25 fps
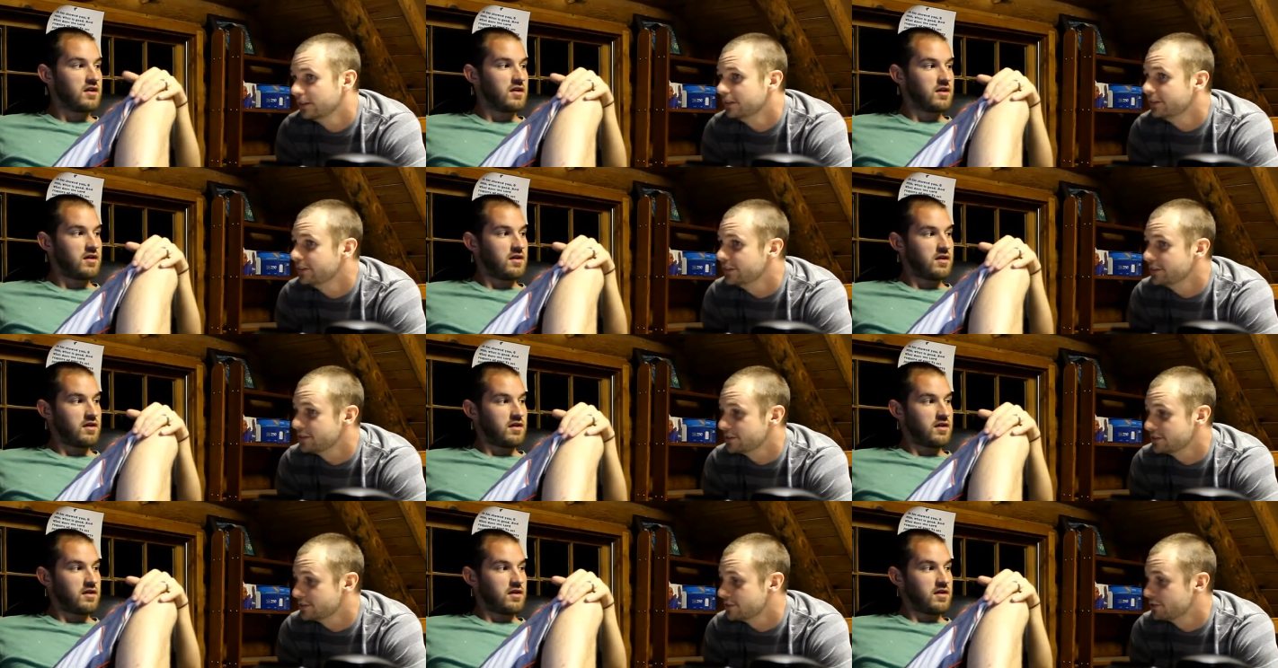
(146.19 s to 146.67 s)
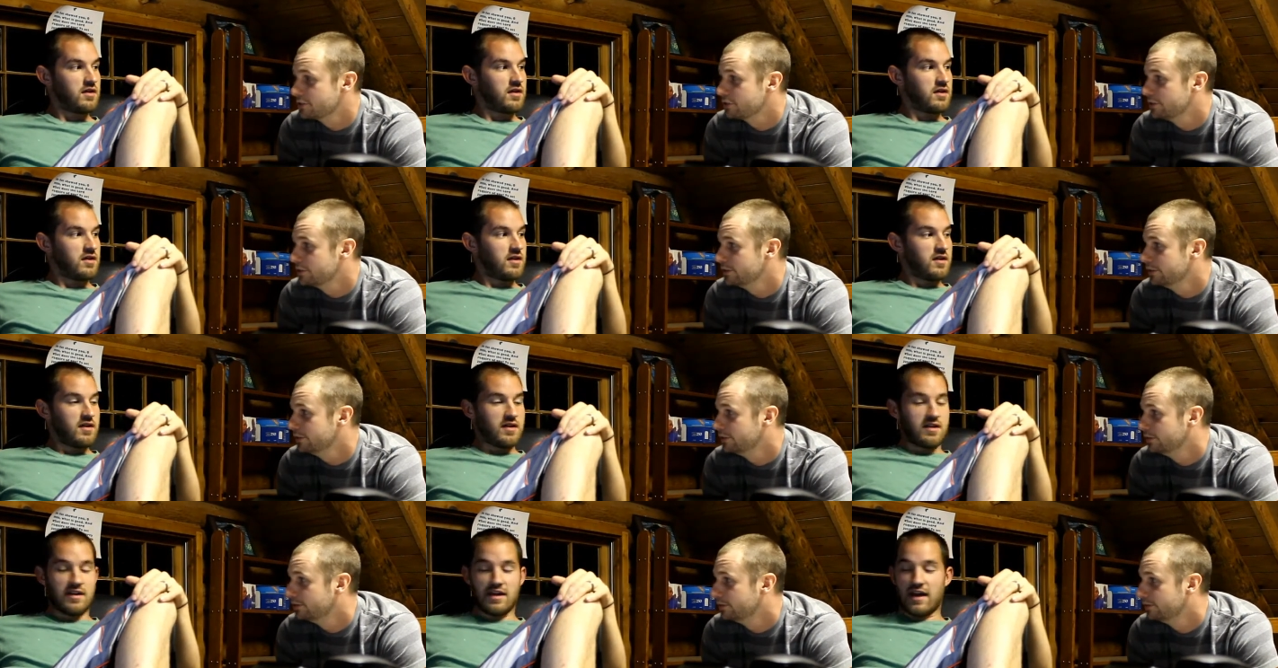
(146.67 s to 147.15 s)
Speaker 1: This is
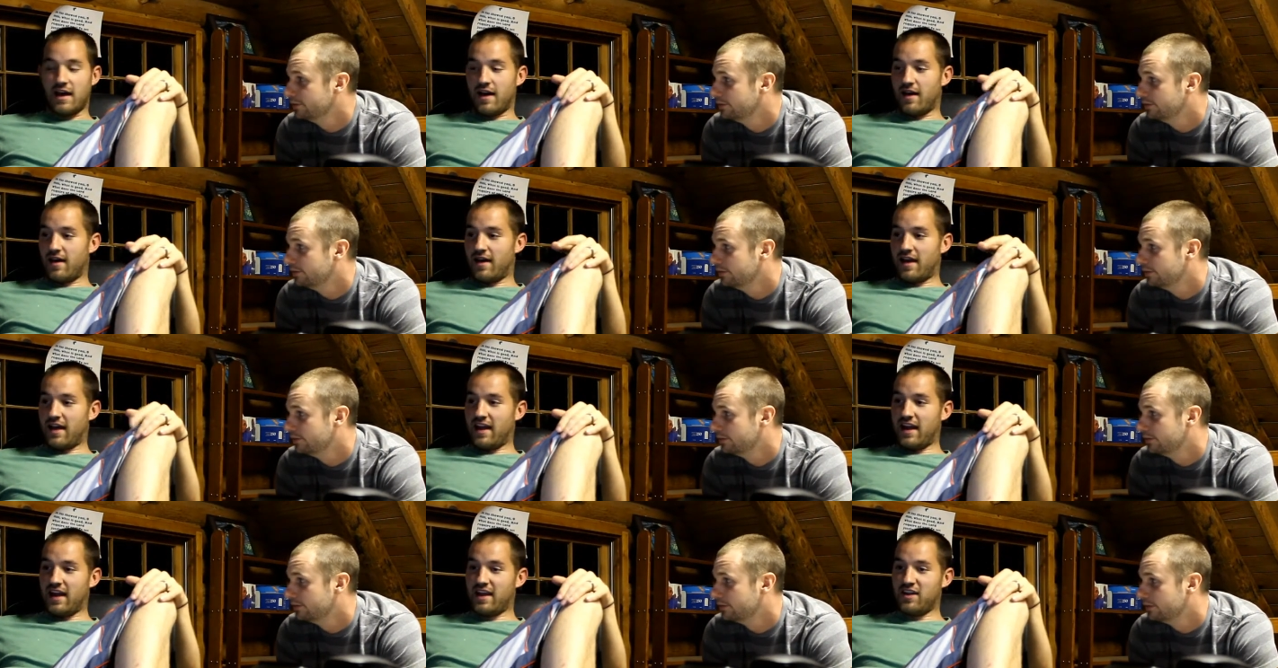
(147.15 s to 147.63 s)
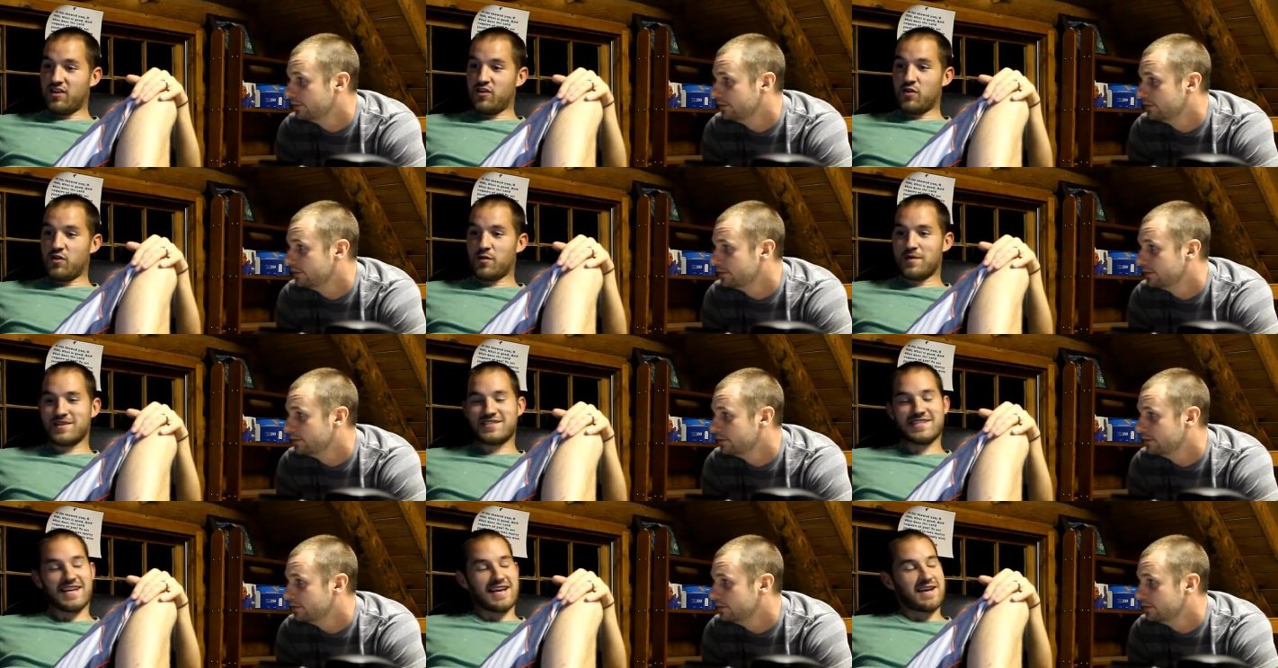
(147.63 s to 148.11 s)
true. Yeah, and you know
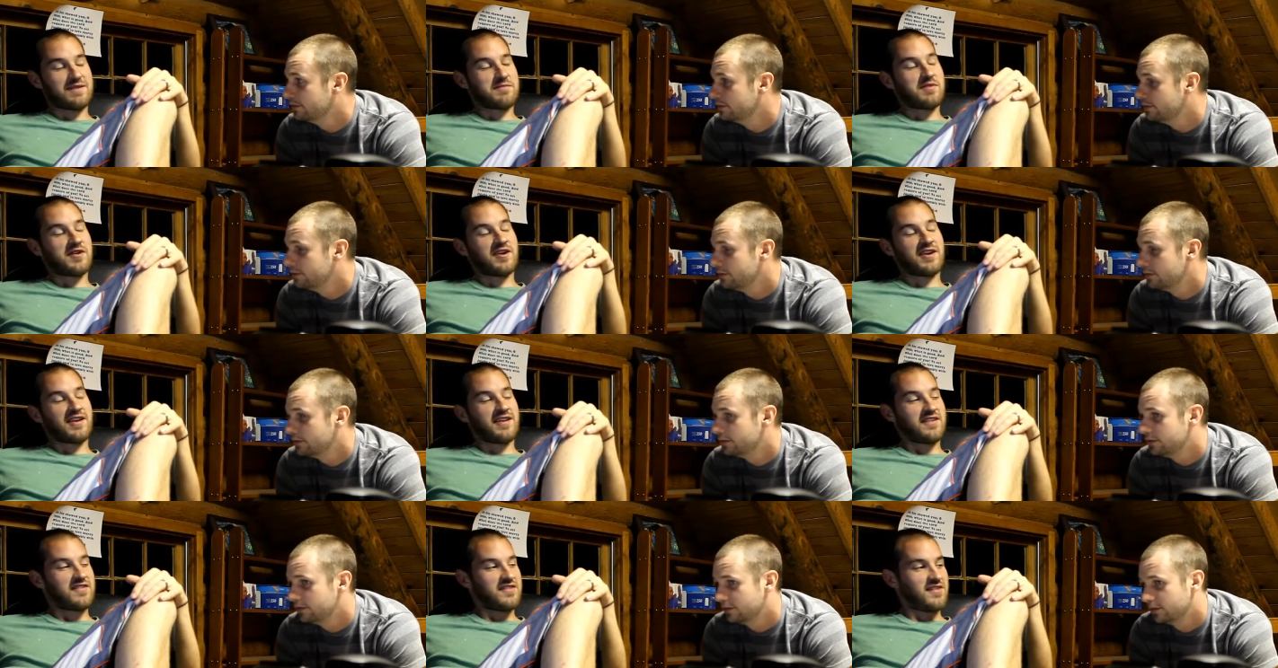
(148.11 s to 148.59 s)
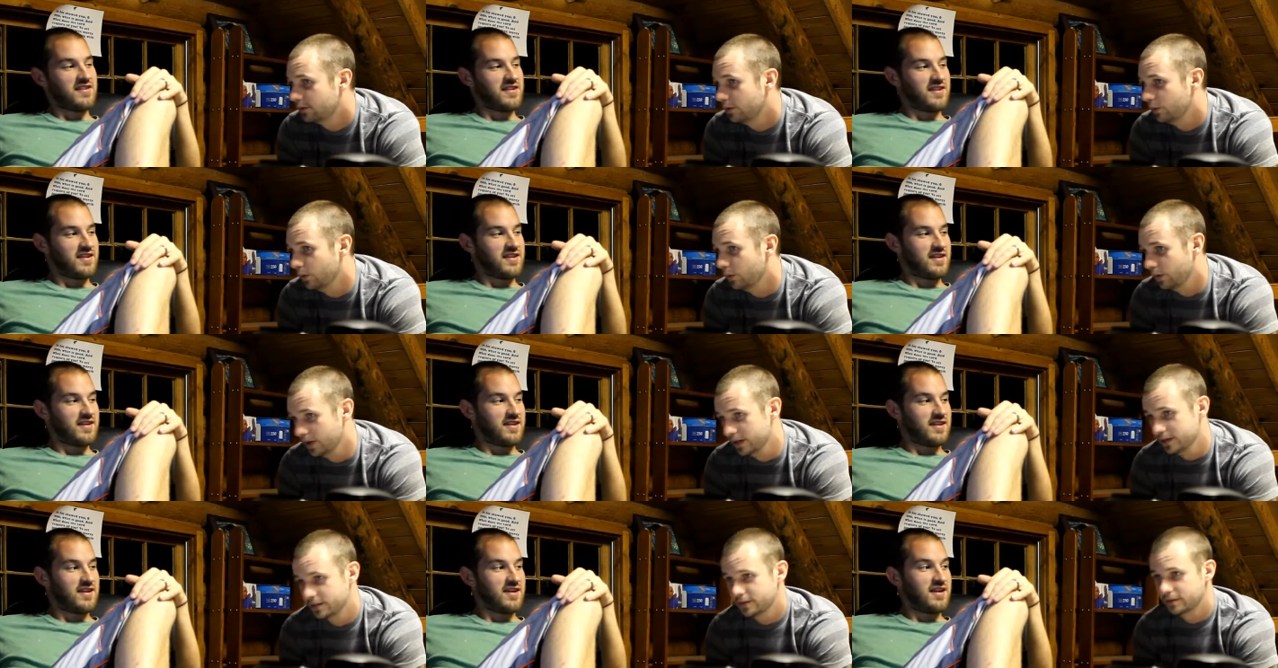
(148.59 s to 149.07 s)
what my second part is?
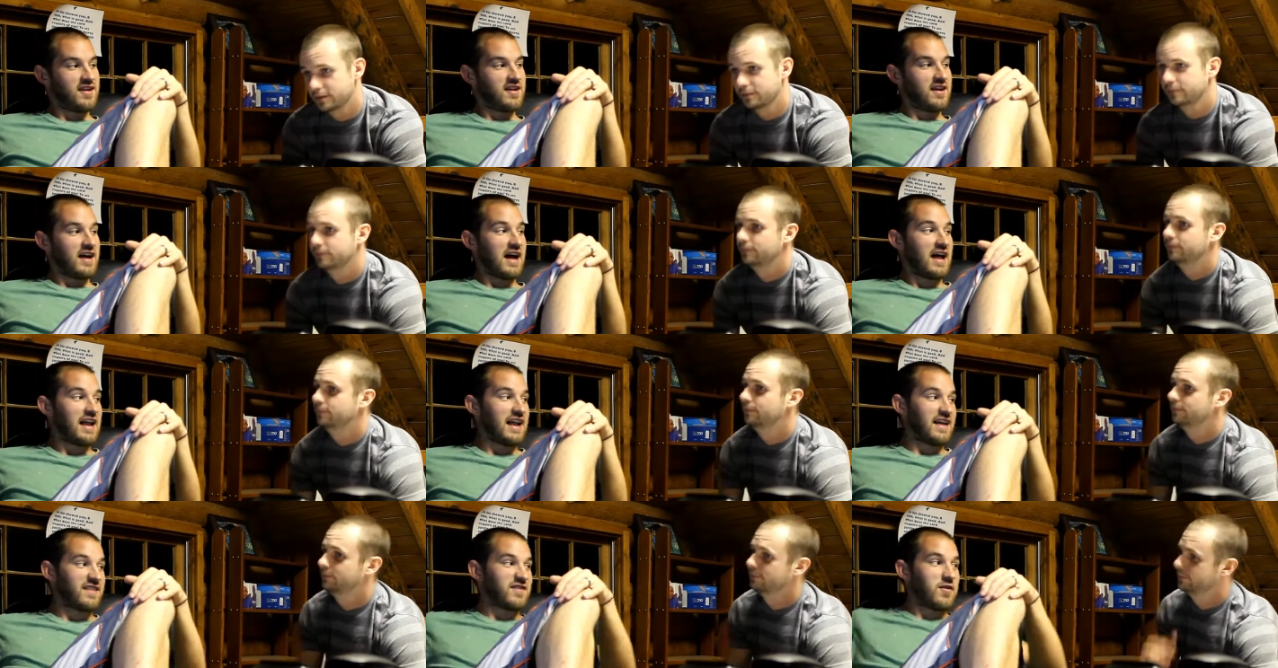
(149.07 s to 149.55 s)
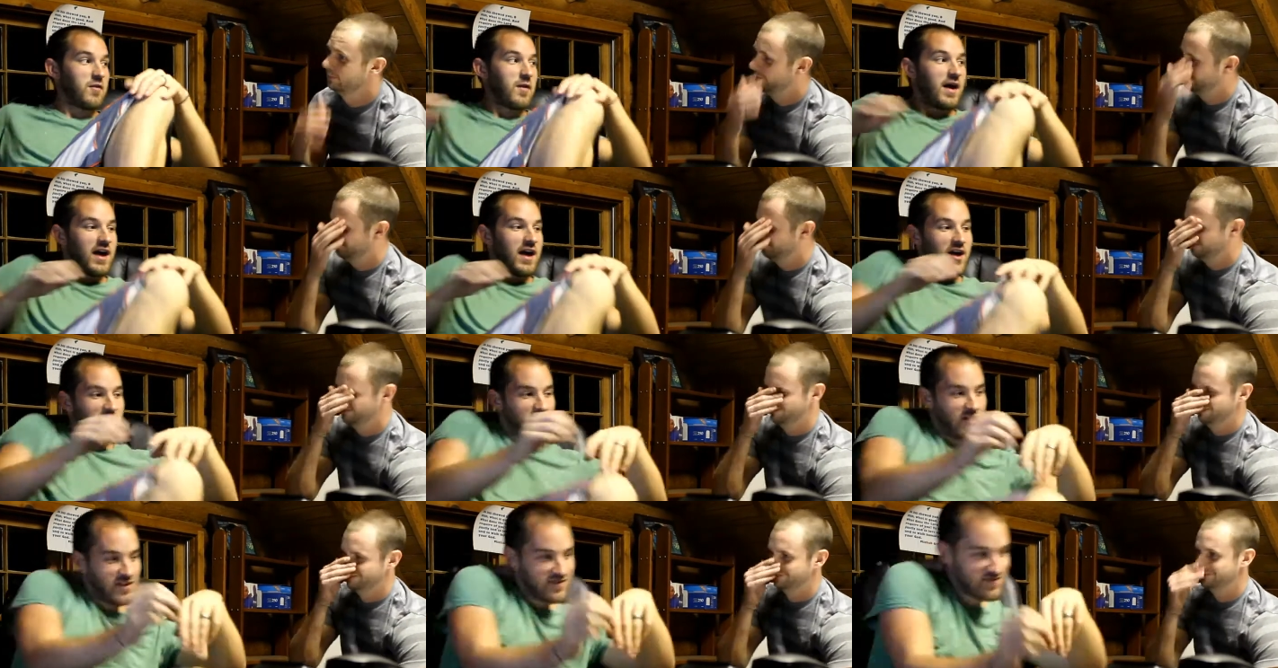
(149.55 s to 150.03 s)
What? I like the
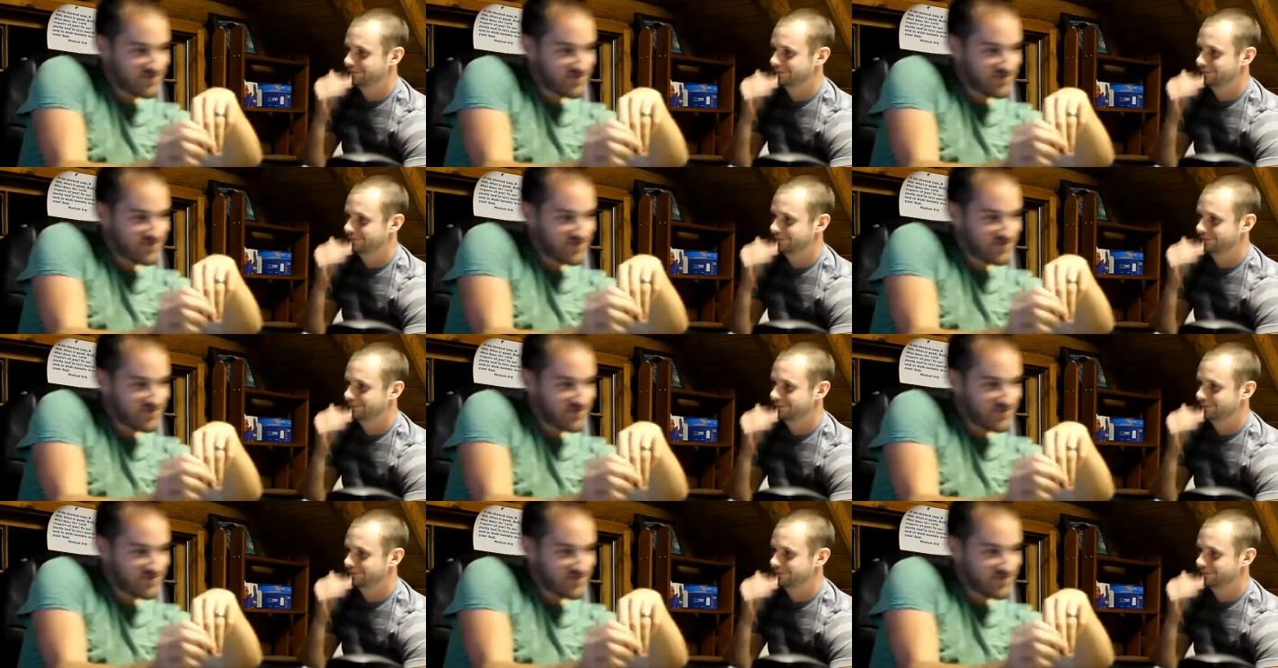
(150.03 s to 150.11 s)
whale.